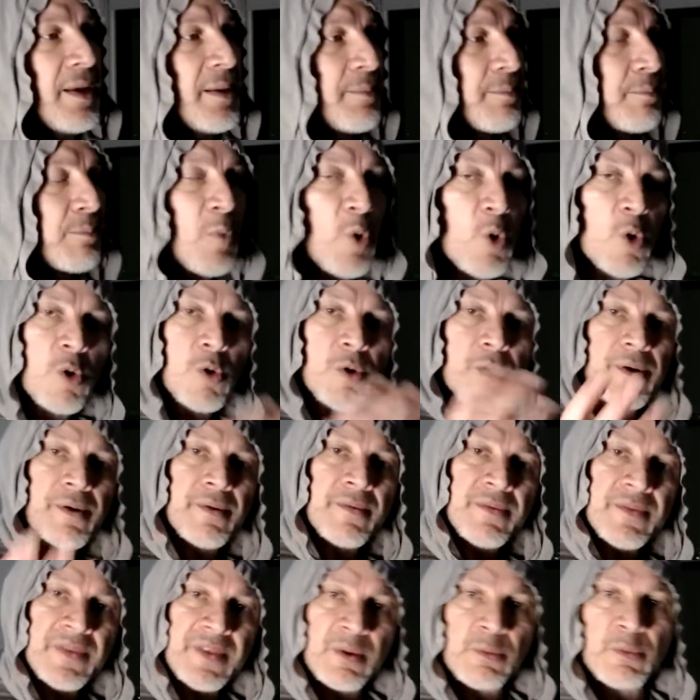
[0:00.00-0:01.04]
more
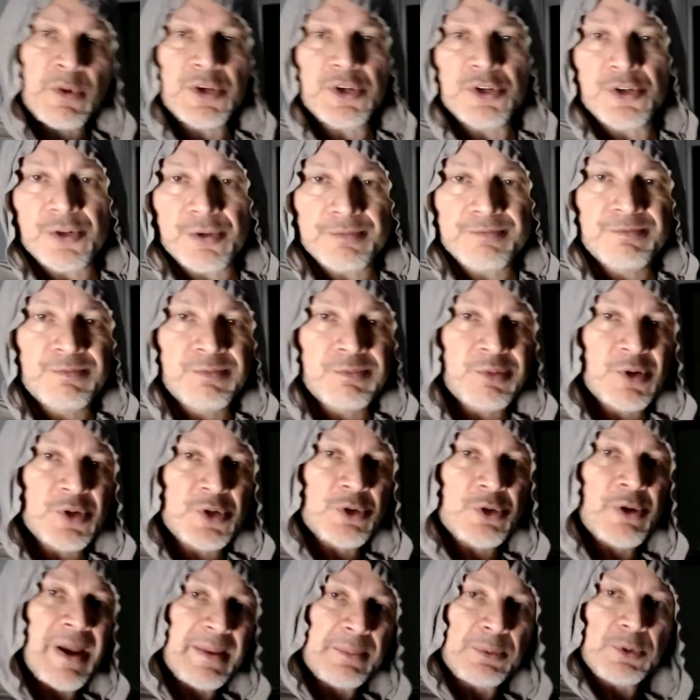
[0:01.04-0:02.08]
than what you're
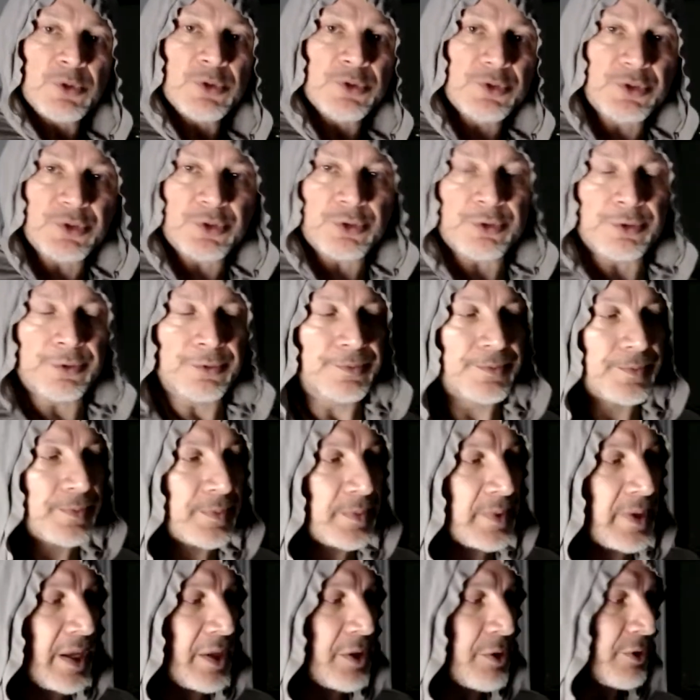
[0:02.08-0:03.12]
able to do.
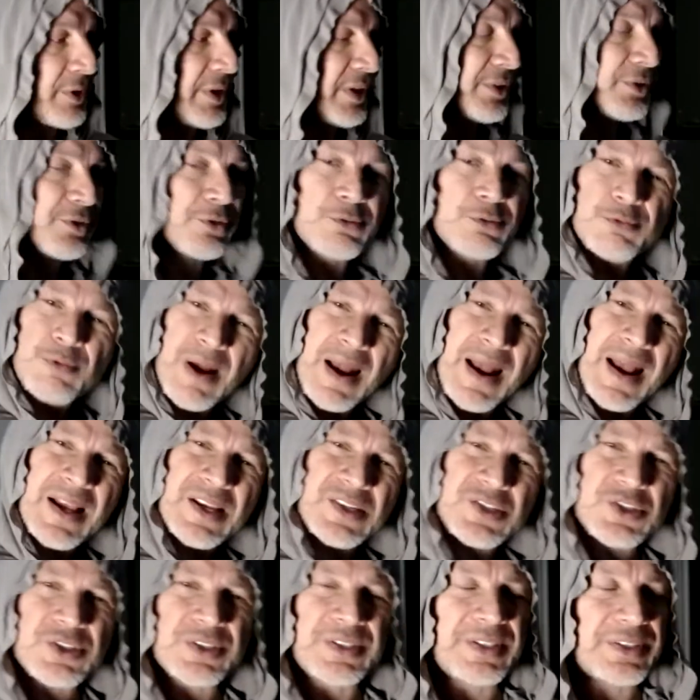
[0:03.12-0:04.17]
And you need to
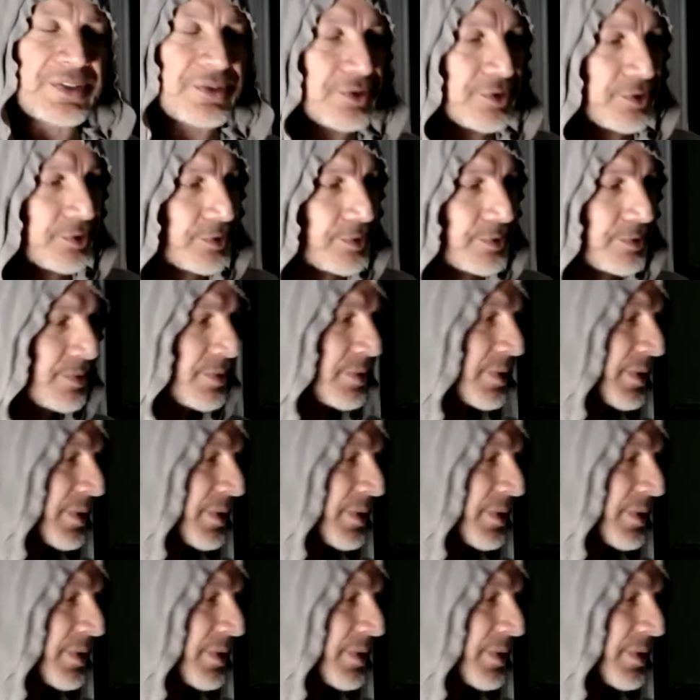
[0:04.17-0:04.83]
rest. You need to